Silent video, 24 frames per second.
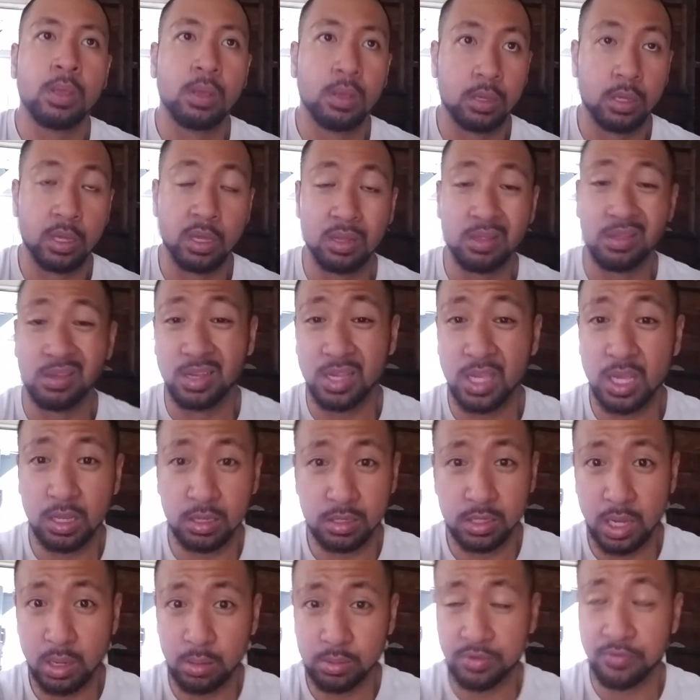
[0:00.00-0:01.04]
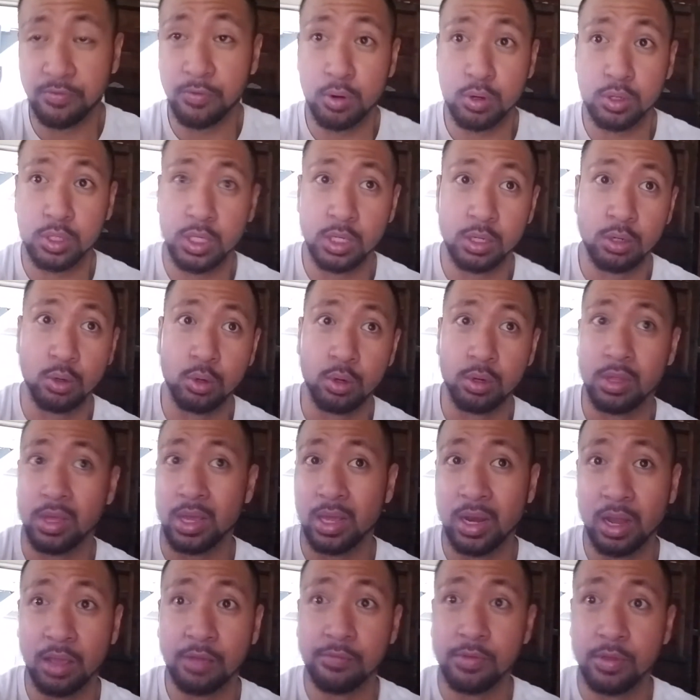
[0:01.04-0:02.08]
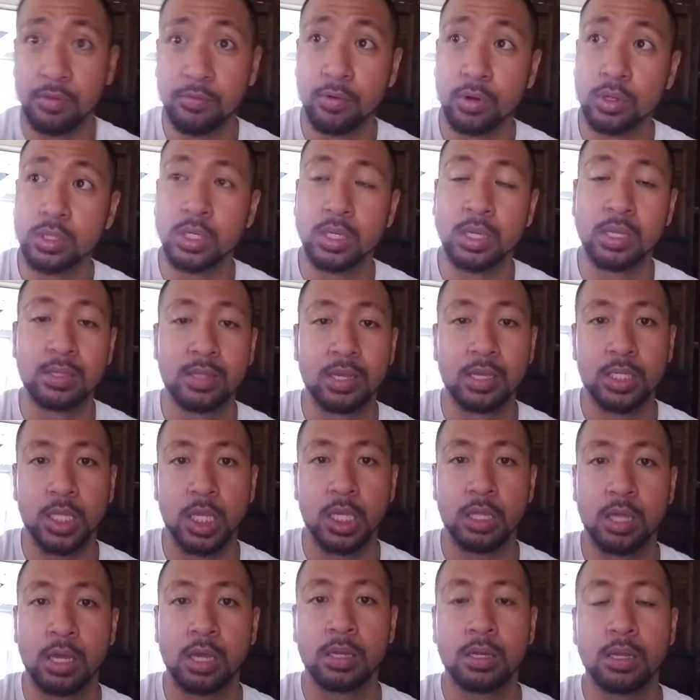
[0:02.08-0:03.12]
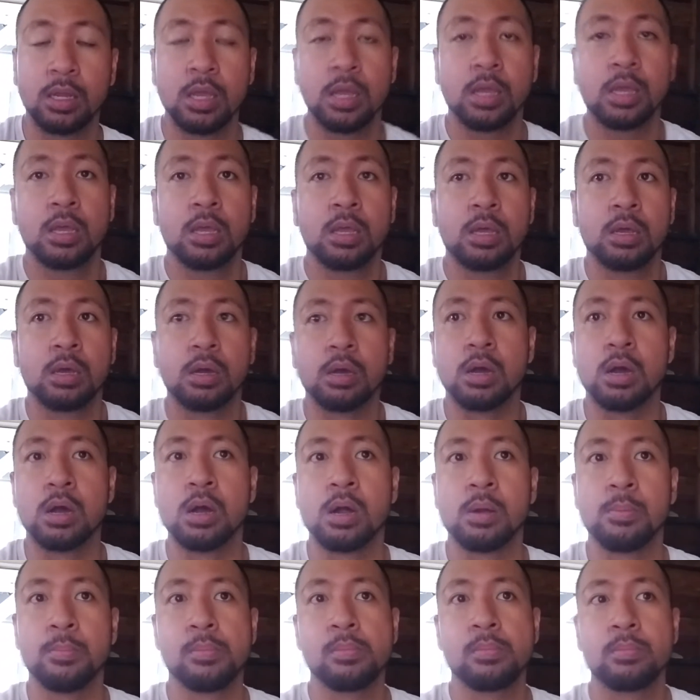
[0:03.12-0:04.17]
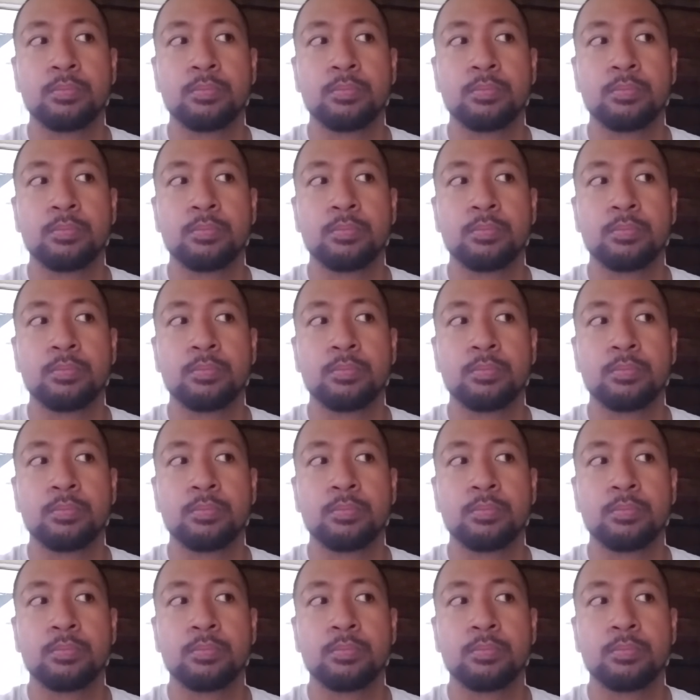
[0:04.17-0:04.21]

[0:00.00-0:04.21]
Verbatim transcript: the King James version or the NIV version and things like that. Um,